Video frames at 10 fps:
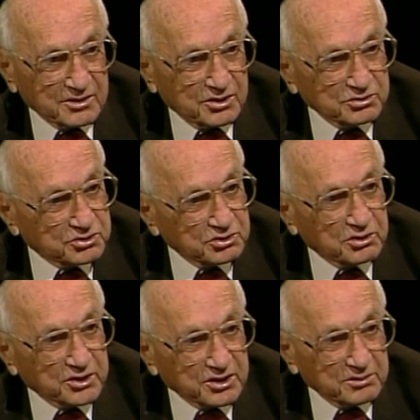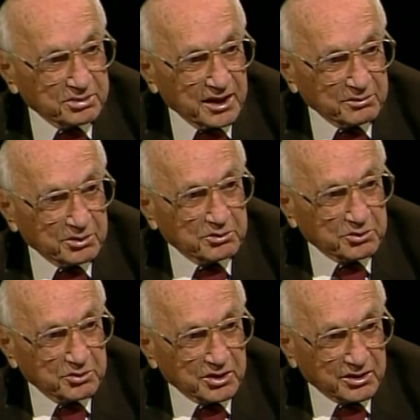Those two are incompatible
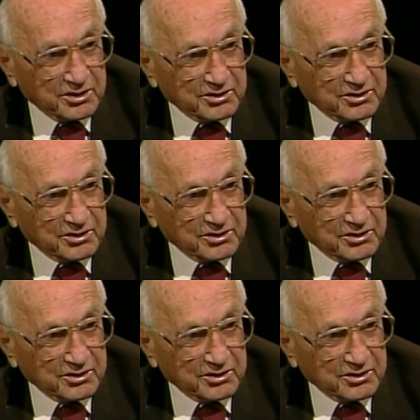with one another.